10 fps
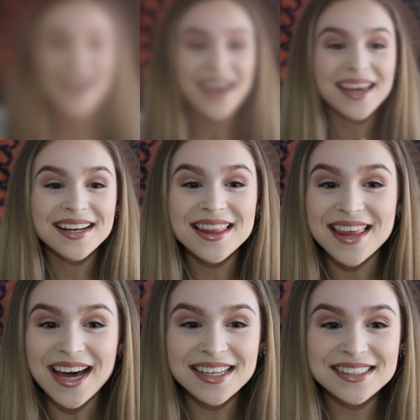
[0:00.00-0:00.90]
And
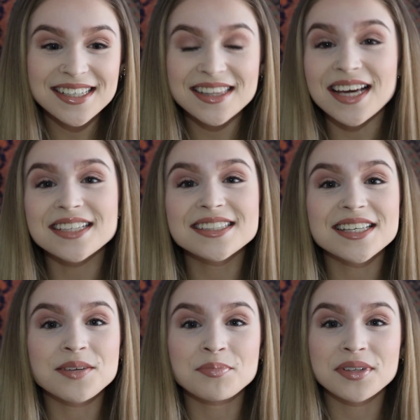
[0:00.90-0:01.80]
that is it. That is the
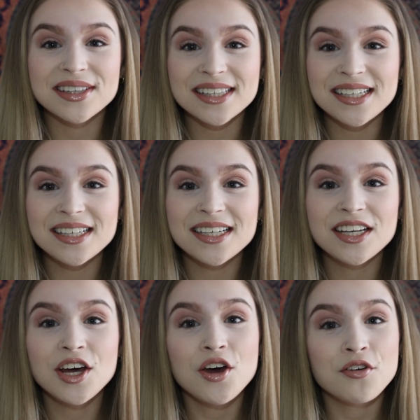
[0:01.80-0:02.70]
completed